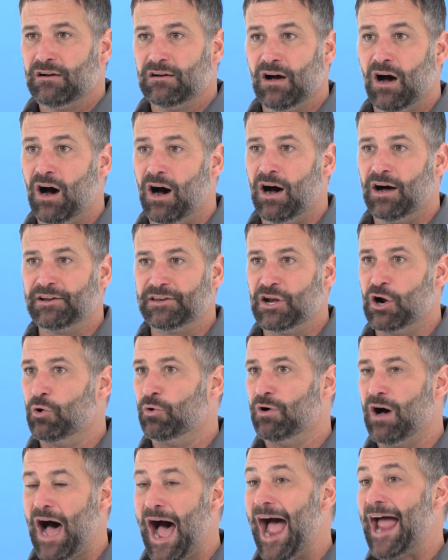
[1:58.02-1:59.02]
uh, you
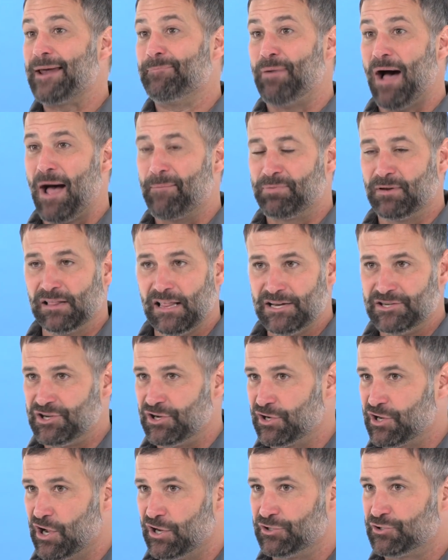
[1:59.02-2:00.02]
know, high
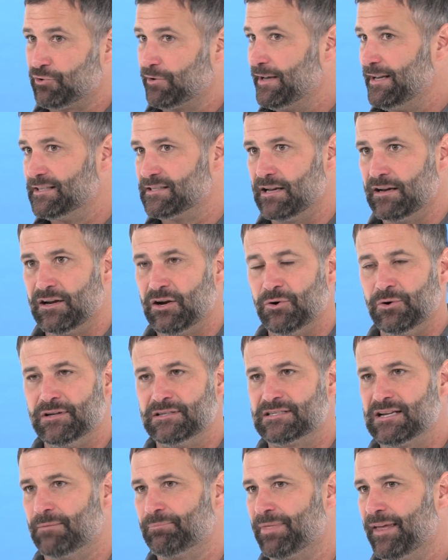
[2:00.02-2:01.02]
population country isn't doing
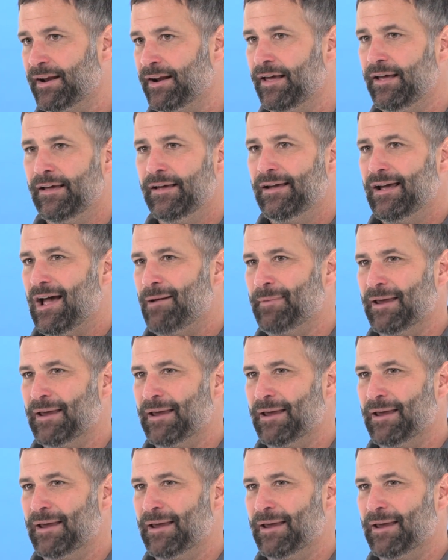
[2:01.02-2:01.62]
something. I